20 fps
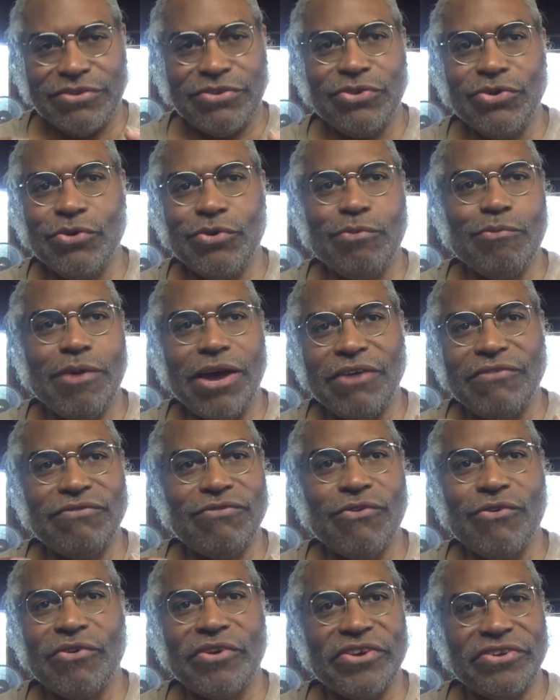2 by
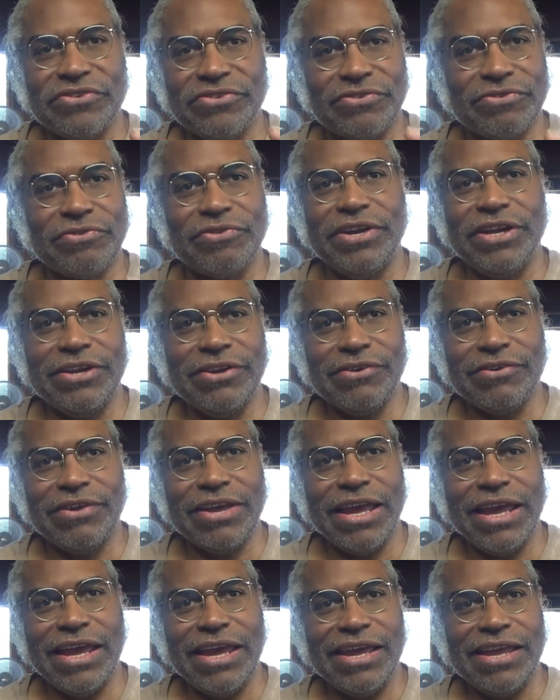4 inch screen,
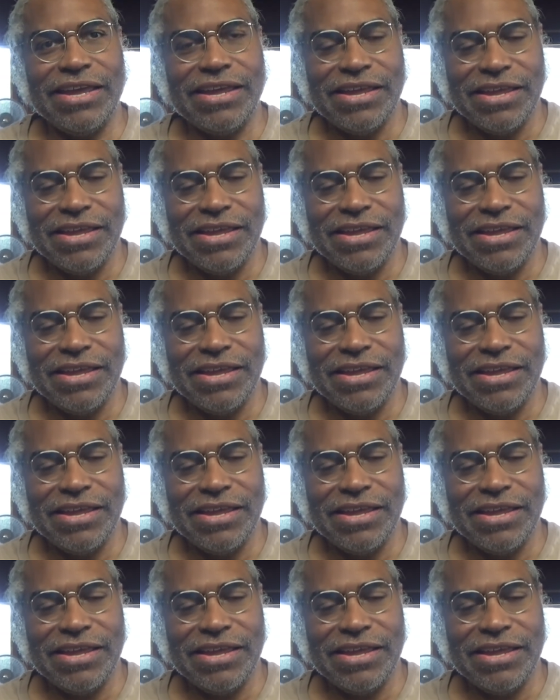okay?